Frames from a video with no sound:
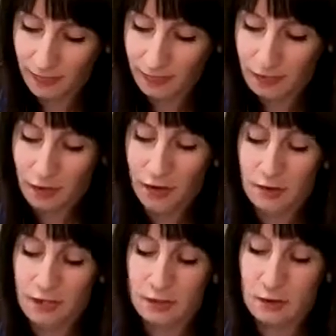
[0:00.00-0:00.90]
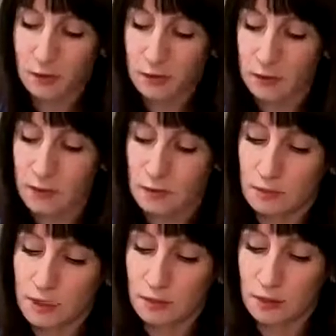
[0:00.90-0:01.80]
Alright, so just
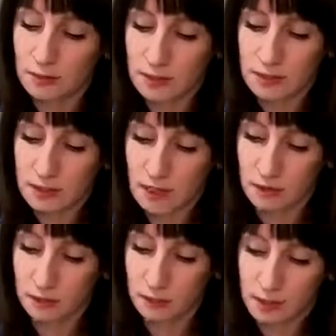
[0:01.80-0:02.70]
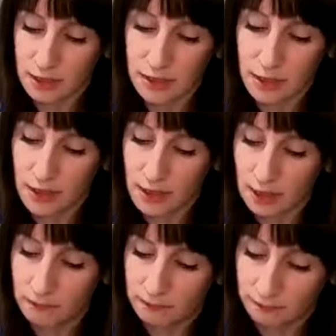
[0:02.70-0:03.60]
mix all of this together really
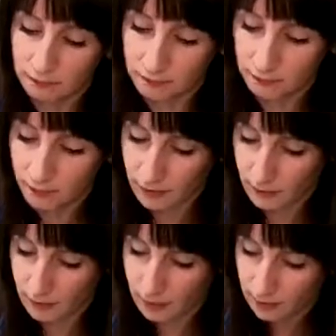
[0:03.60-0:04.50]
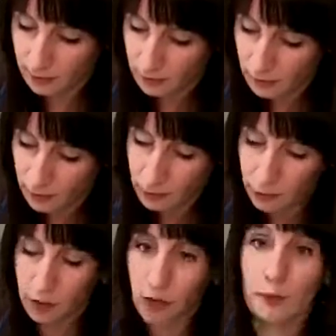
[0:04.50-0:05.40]
well. We want
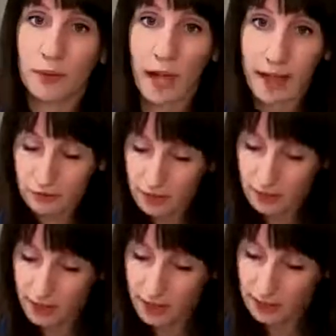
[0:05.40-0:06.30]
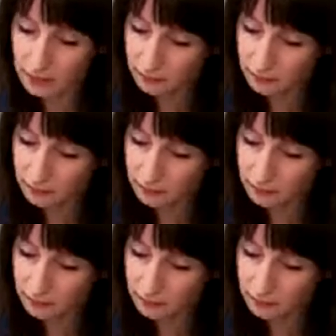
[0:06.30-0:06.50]
to coat everything.